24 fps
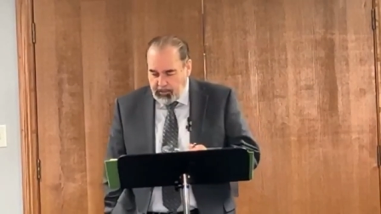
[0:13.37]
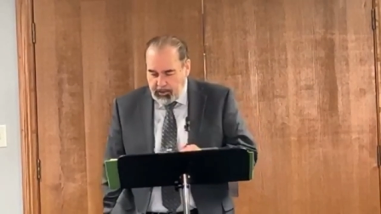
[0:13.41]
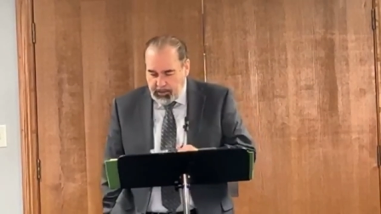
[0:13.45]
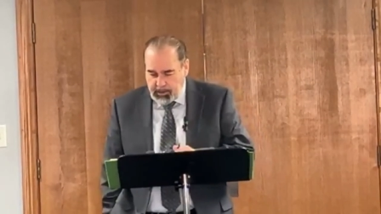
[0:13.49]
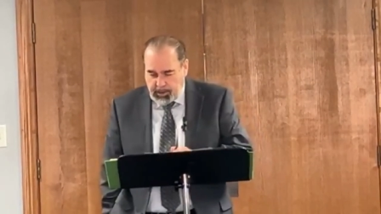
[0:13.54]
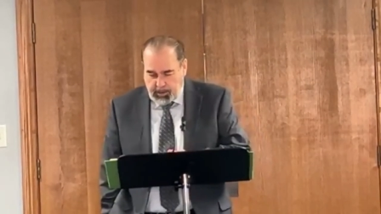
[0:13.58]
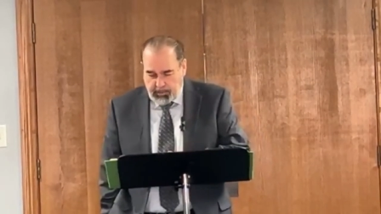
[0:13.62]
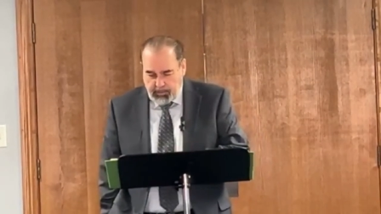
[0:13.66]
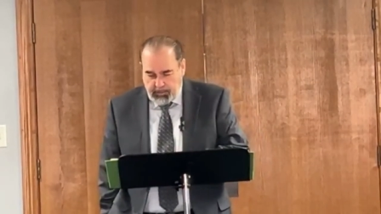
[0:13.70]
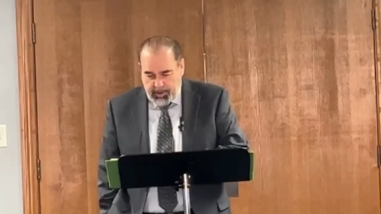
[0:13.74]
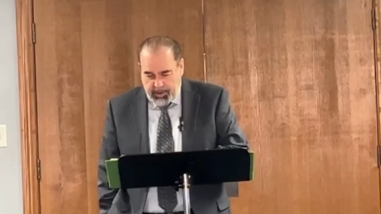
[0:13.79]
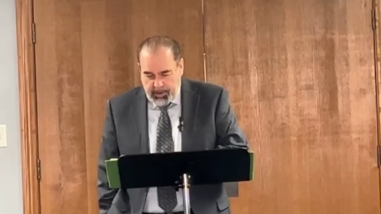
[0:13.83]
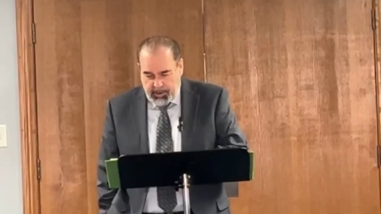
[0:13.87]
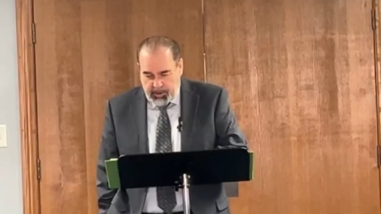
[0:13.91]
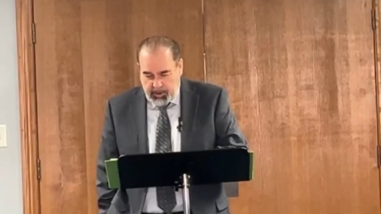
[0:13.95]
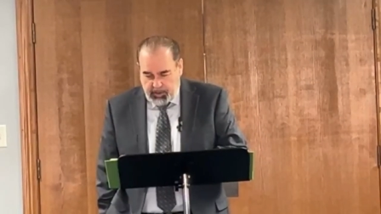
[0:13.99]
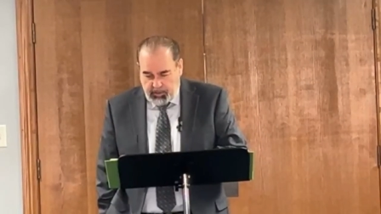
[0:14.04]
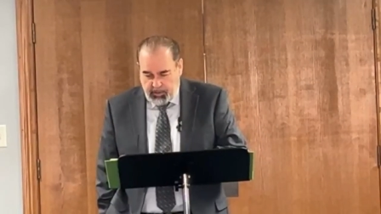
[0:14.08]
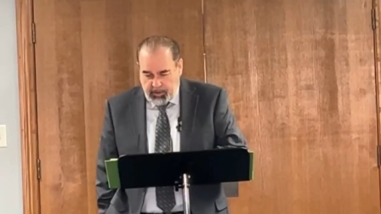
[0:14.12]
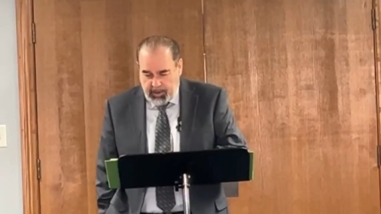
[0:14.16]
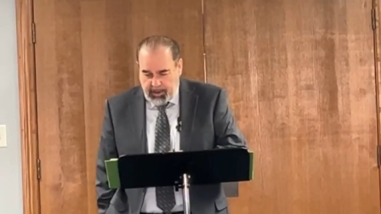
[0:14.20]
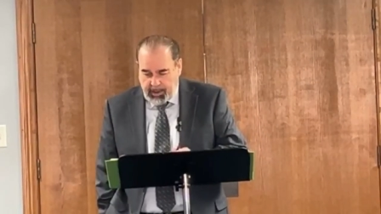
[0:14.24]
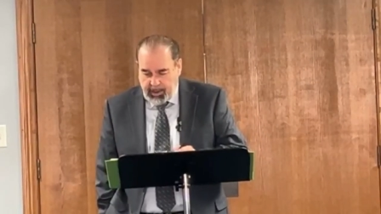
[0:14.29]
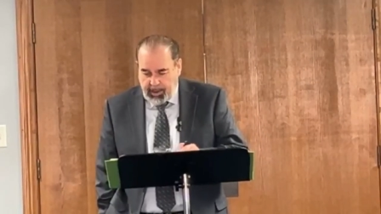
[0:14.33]
which I'll read
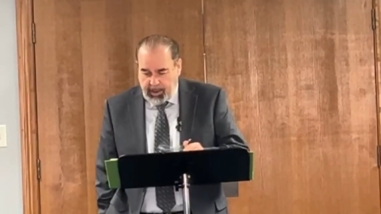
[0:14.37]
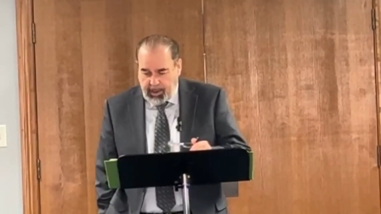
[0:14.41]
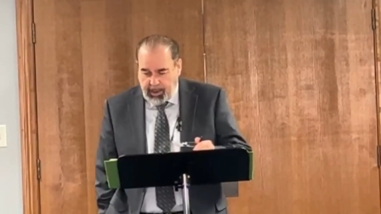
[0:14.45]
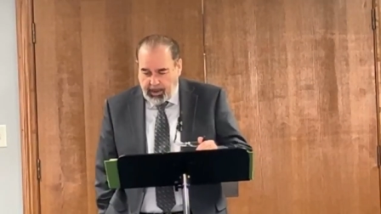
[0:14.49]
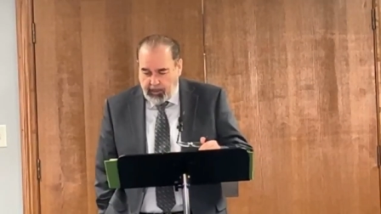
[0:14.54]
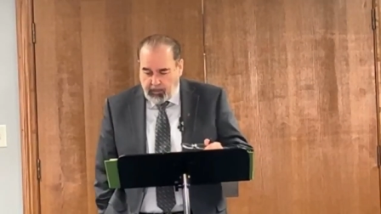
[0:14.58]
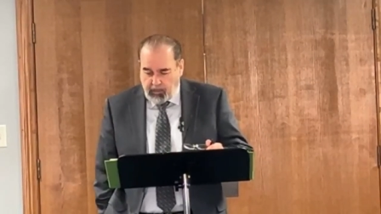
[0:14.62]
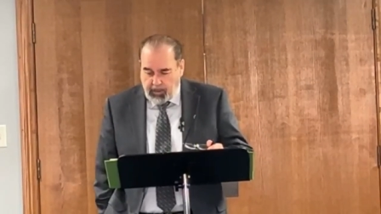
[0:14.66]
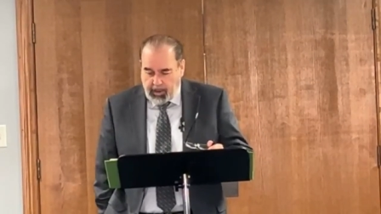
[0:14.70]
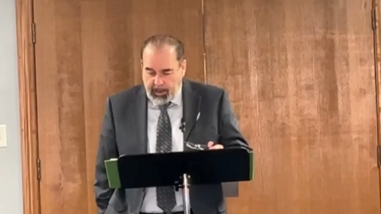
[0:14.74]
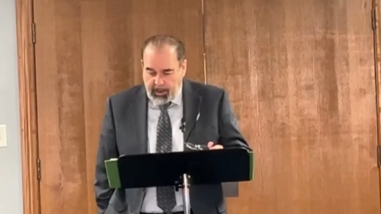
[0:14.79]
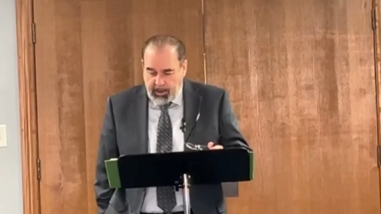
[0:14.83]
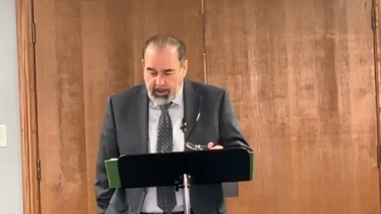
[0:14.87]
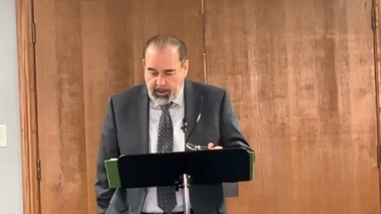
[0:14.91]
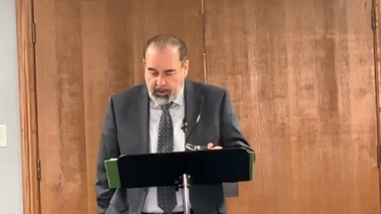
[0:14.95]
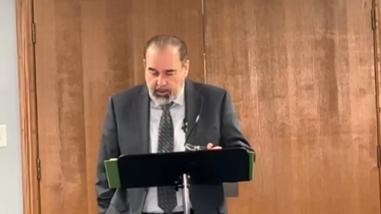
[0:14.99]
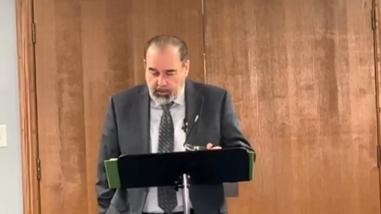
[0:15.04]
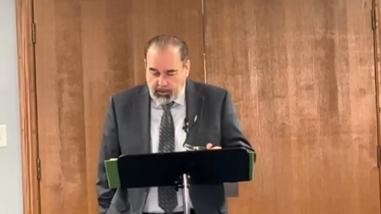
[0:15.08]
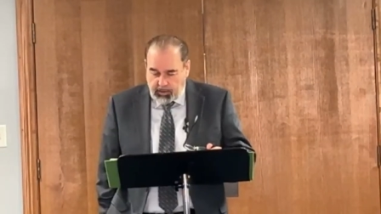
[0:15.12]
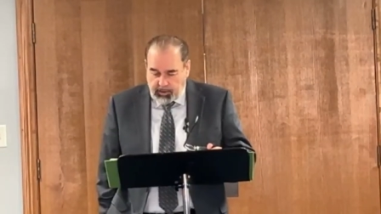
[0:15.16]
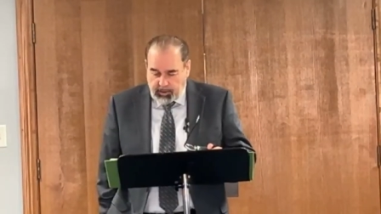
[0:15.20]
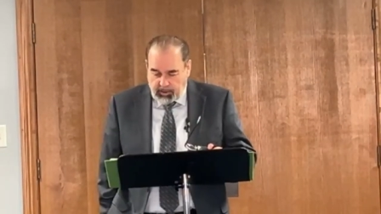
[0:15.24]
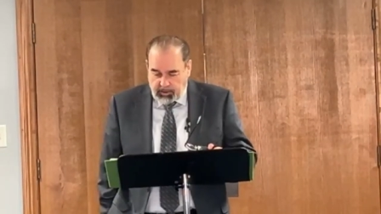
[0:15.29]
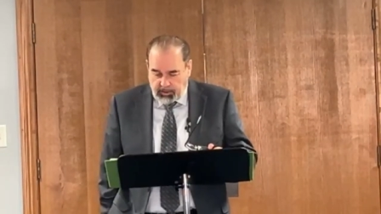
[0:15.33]
to you again. I write
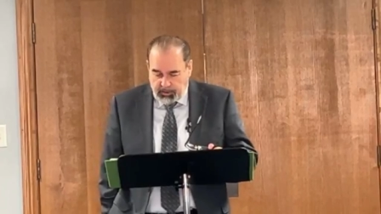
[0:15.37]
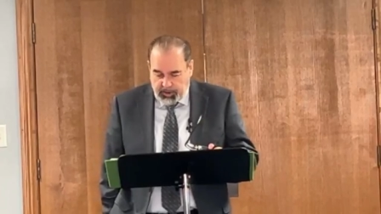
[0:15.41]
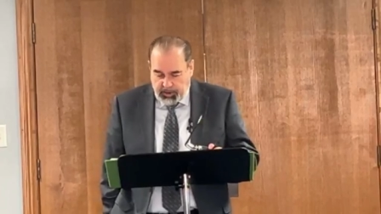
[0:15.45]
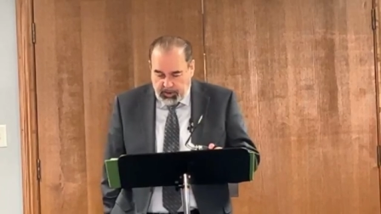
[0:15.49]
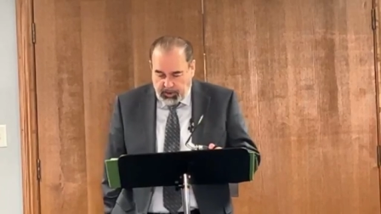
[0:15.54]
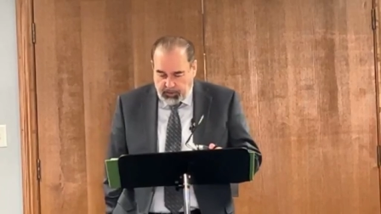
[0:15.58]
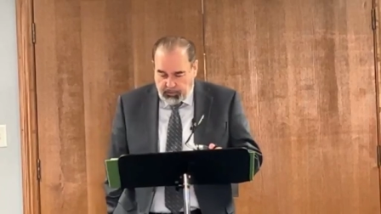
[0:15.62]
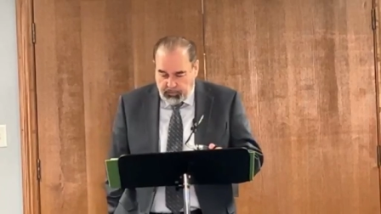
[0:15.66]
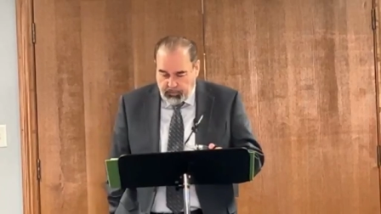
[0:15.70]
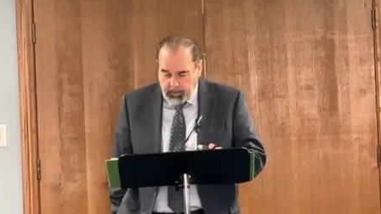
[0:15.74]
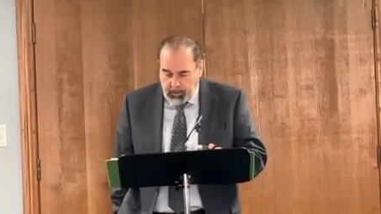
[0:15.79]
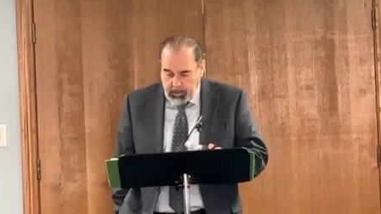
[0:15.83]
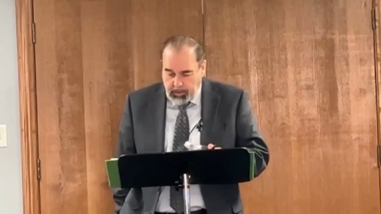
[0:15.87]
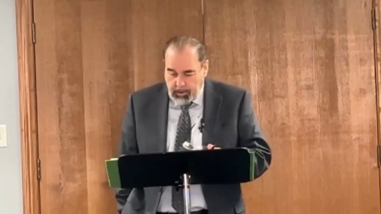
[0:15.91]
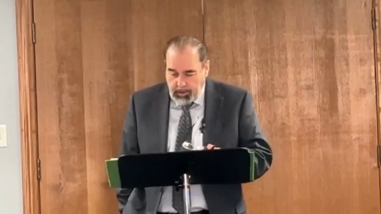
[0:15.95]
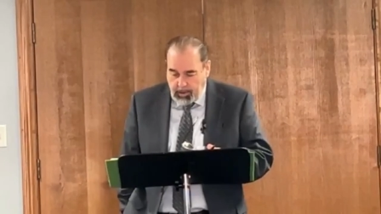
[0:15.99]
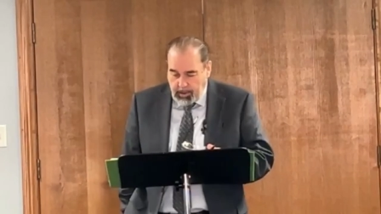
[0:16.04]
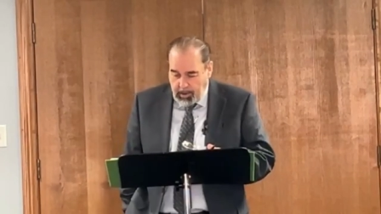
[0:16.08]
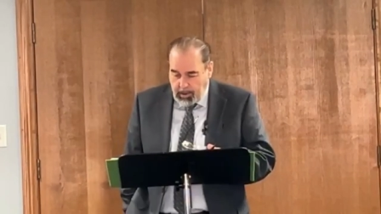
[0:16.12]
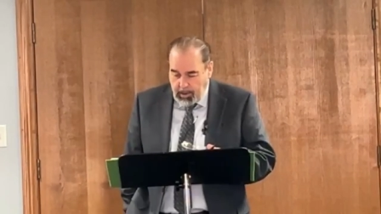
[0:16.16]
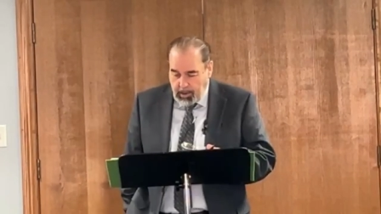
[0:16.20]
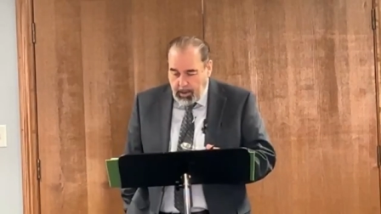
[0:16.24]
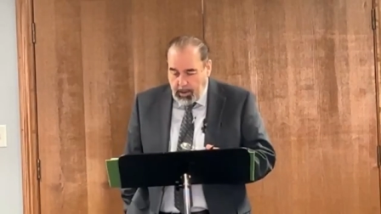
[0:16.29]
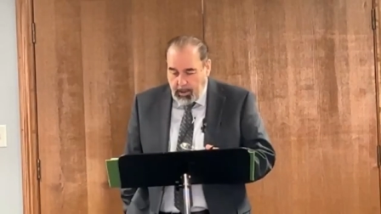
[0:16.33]
unto you, little
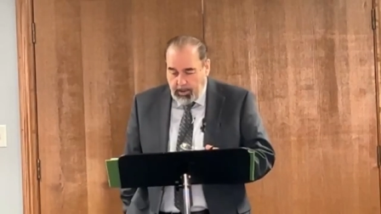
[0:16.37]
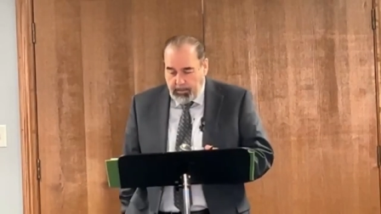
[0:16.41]
children,